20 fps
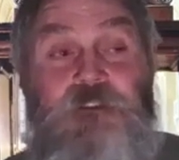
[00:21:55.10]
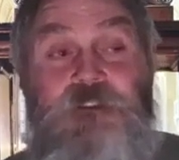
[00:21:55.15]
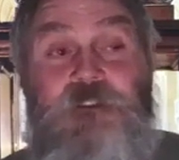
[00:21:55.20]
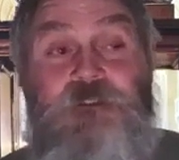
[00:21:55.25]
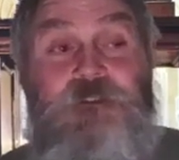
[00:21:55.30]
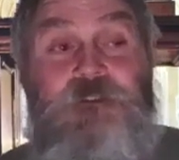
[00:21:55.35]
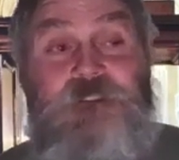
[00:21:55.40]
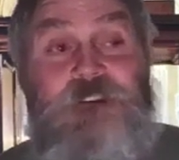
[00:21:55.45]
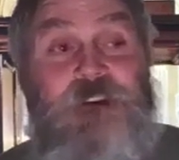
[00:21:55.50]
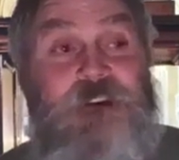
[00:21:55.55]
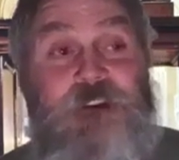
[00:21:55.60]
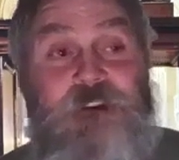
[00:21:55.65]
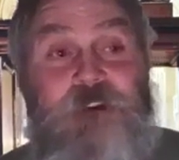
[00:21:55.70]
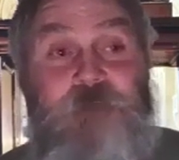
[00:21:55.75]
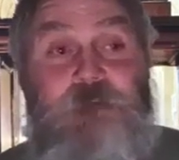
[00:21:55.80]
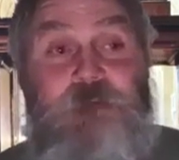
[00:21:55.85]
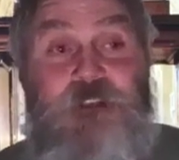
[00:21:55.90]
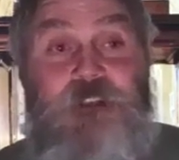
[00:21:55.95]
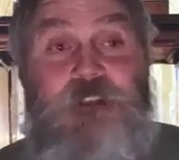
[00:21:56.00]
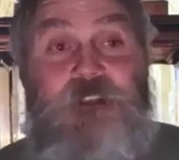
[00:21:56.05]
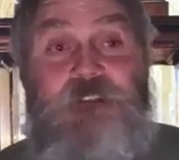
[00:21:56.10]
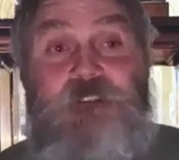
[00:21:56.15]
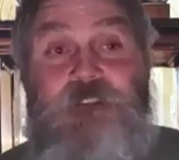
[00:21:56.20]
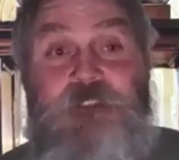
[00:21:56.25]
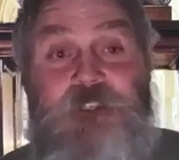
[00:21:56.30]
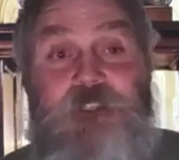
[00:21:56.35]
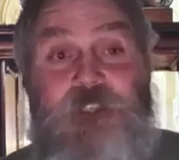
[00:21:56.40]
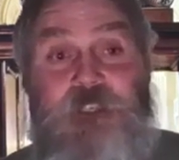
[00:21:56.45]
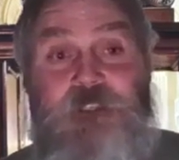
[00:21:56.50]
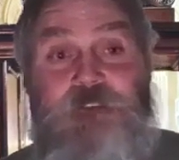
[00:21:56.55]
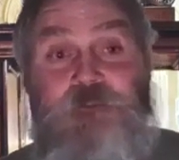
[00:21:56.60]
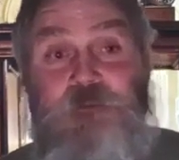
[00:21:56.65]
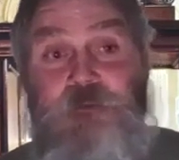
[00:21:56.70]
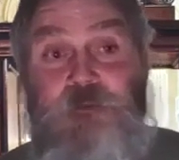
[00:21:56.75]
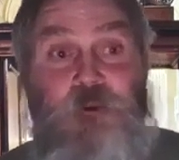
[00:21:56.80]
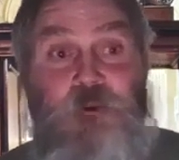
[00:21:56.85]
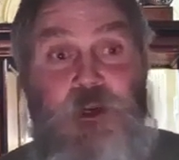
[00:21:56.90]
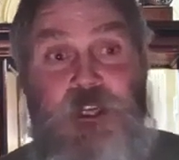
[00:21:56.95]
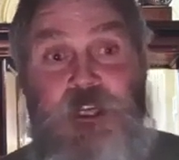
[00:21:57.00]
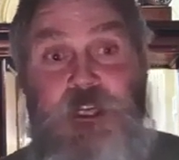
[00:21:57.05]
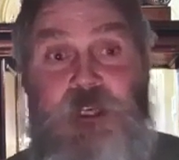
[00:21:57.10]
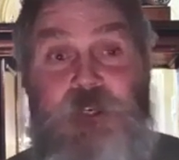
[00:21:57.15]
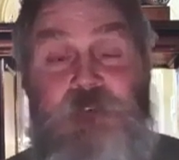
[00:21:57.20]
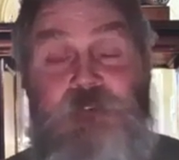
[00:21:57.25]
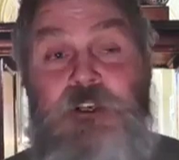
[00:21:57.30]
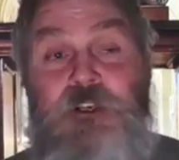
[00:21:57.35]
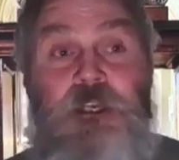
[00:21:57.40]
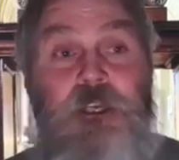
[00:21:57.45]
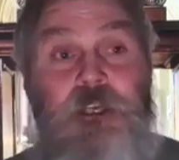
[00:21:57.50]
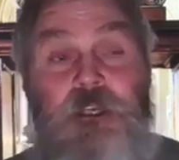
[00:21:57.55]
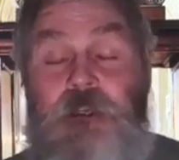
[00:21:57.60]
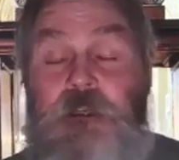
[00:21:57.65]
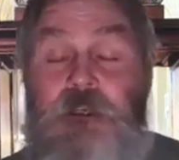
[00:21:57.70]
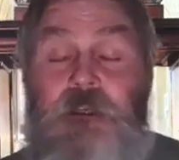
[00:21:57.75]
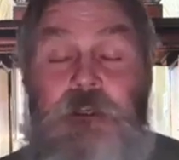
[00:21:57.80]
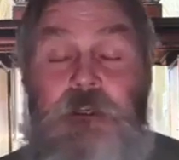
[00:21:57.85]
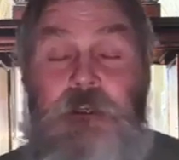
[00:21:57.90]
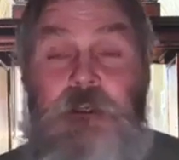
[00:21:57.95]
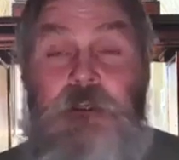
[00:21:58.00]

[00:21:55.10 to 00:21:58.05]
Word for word: Because there's because he gets greed.